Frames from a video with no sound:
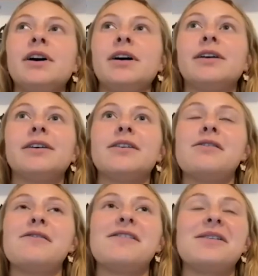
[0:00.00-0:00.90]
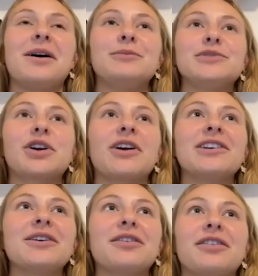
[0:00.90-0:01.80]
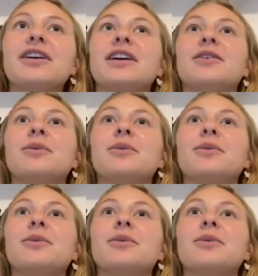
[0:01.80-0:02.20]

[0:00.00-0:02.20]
I'm trying to think.